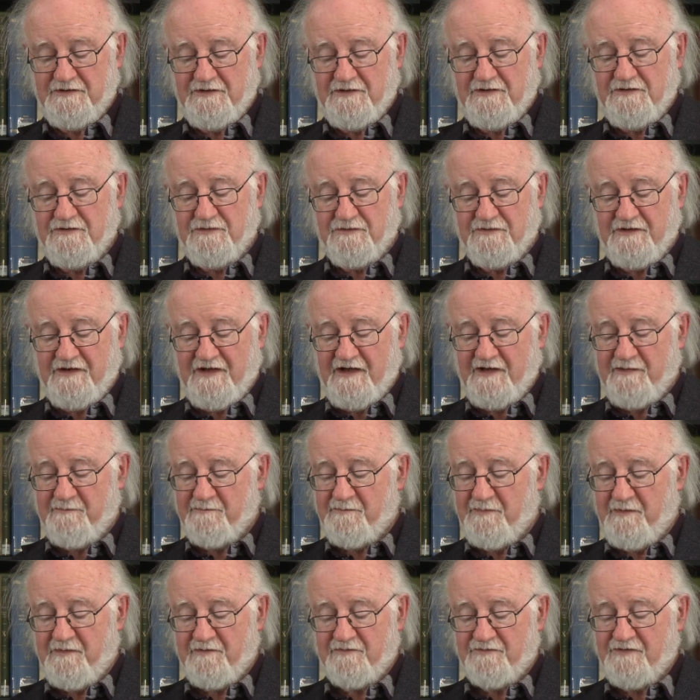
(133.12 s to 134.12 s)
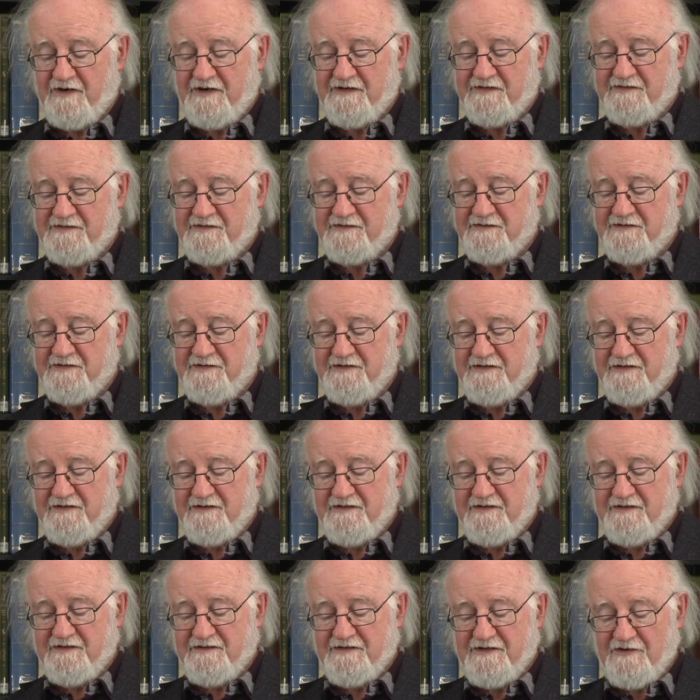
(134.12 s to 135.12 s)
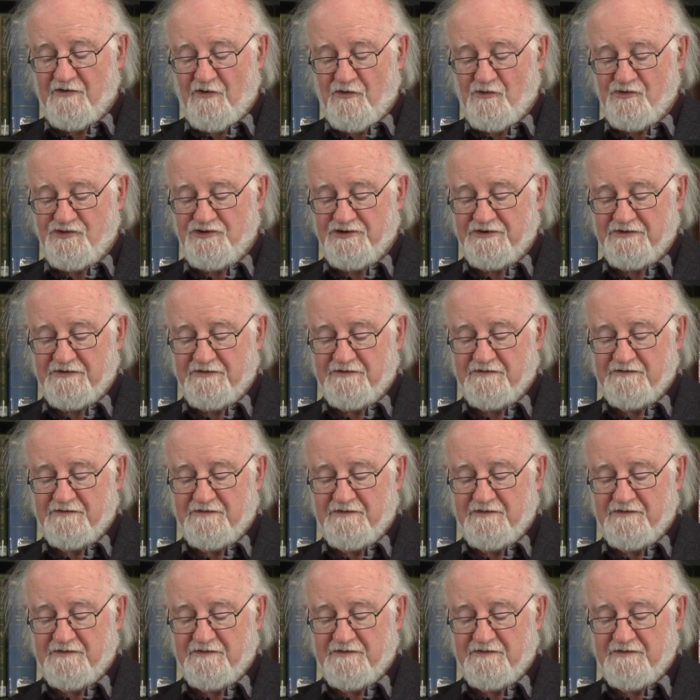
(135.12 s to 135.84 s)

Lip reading: Your name, Christ, the ocean,